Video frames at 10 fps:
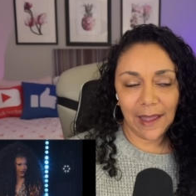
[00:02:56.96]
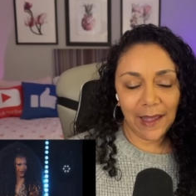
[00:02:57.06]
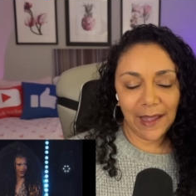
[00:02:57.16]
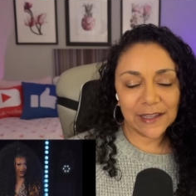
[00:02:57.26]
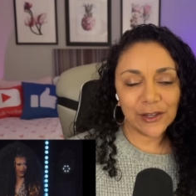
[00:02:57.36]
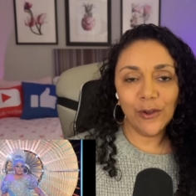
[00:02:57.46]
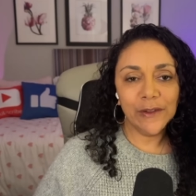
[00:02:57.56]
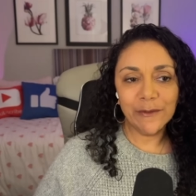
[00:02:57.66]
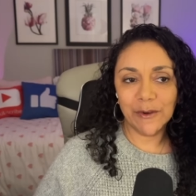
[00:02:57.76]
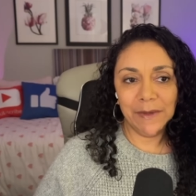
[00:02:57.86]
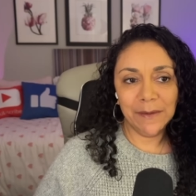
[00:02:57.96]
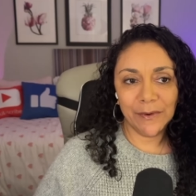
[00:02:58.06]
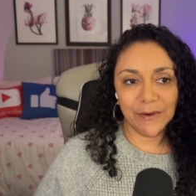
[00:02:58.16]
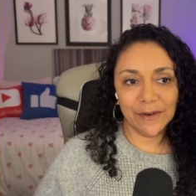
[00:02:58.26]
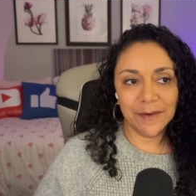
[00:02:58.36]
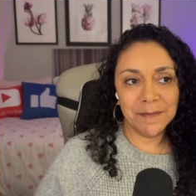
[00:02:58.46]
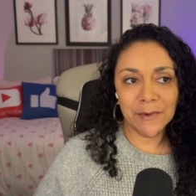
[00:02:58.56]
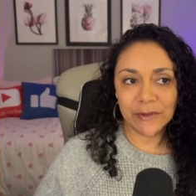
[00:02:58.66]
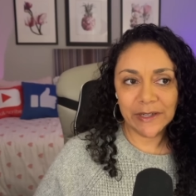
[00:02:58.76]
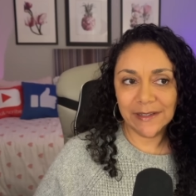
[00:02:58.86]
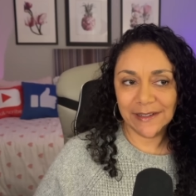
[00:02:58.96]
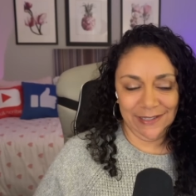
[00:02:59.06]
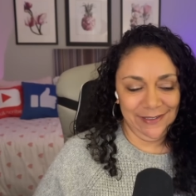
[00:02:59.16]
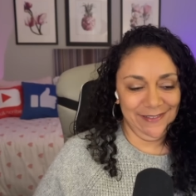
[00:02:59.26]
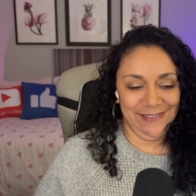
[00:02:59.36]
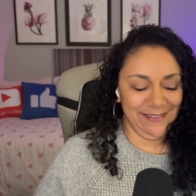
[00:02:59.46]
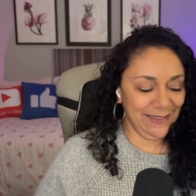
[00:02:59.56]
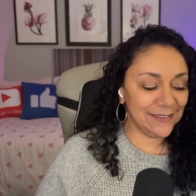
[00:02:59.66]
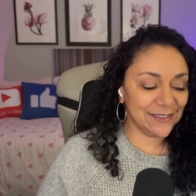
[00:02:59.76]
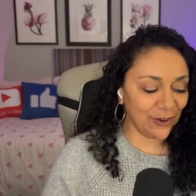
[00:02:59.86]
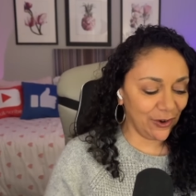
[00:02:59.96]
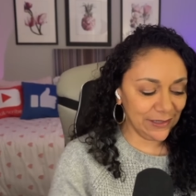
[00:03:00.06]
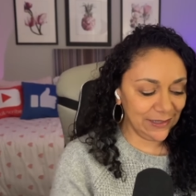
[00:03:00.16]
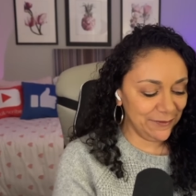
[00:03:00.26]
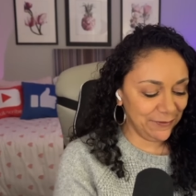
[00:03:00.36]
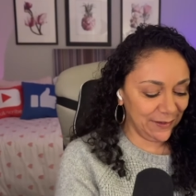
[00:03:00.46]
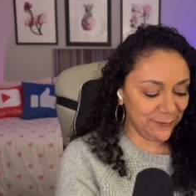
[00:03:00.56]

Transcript: I could only remember Marina and Scarlet Envy.